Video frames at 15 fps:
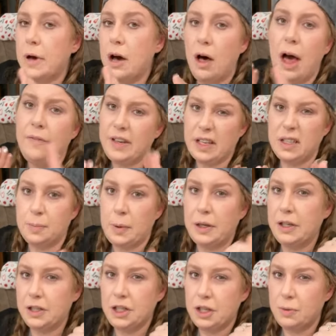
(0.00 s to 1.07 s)
have to explain
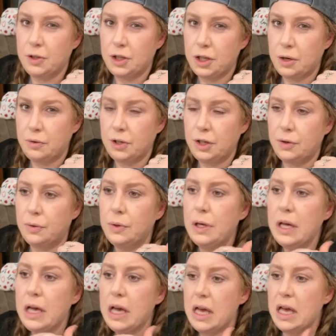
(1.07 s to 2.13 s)
it to you and show you.
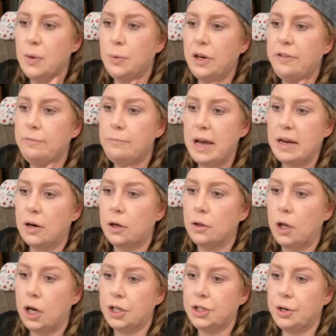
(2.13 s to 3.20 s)
It would have made our
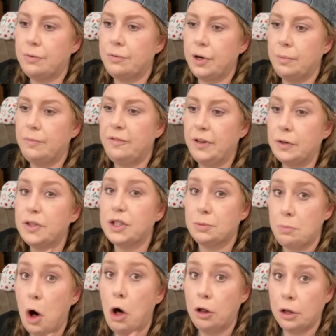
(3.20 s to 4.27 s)
laundry room feel
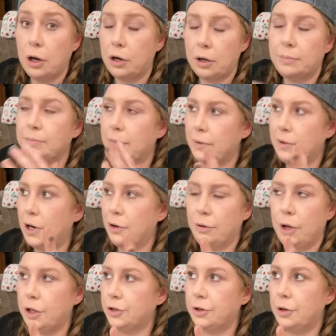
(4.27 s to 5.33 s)
small, or not our
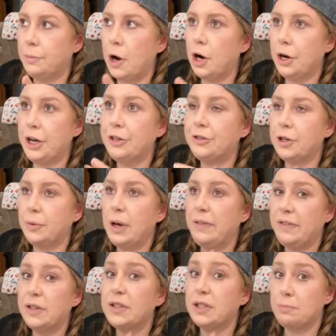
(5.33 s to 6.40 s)
laundry room, our entryway
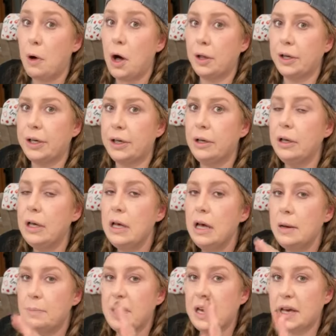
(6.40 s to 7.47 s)
feel smaller
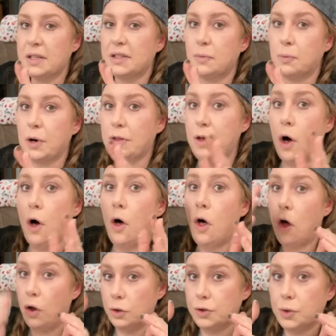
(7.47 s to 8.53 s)
because of where the
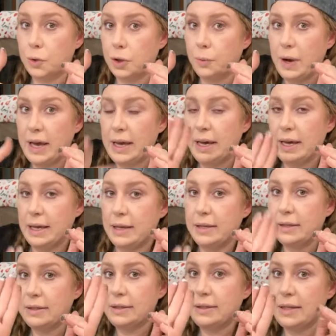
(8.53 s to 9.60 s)
whole doorway
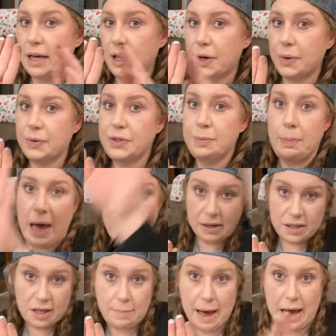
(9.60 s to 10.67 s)
is that goes
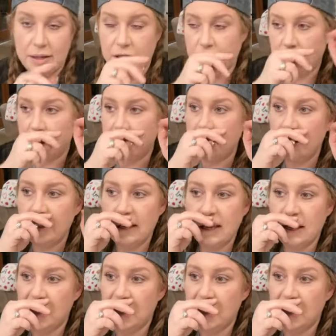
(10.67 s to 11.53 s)
back to the master.